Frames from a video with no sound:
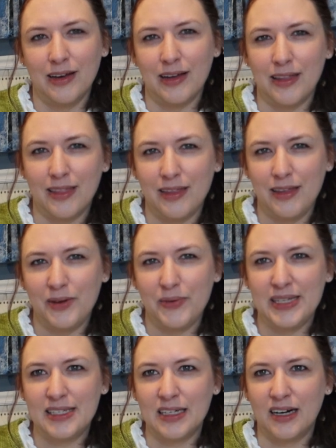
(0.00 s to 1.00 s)
I think
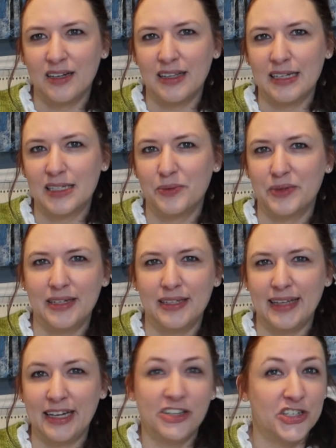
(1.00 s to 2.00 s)
we start this one
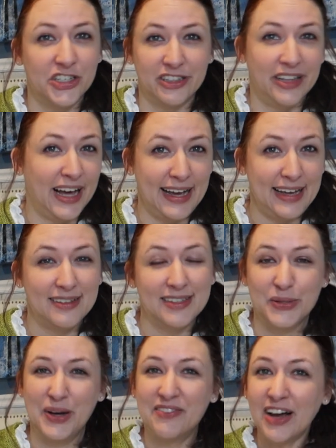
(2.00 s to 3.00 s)
in like July.
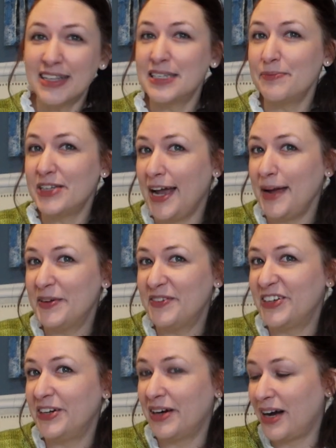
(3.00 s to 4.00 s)
So I've got some time to
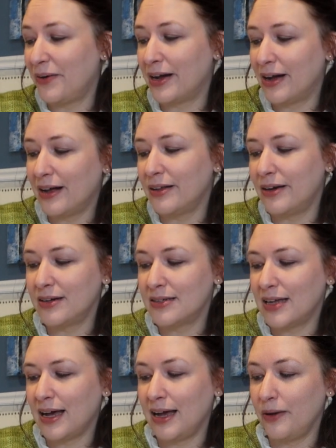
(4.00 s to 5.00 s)
figure out what
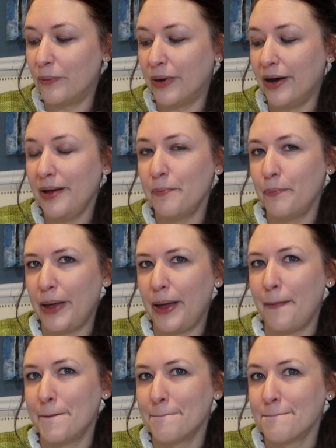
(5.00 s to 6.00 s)
colors I want,
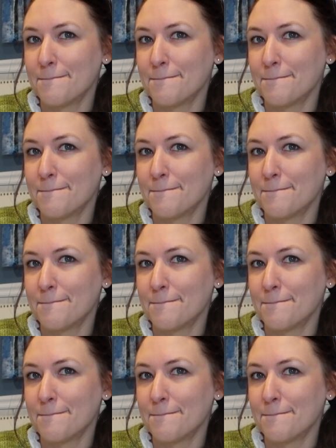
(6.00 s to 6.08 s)
but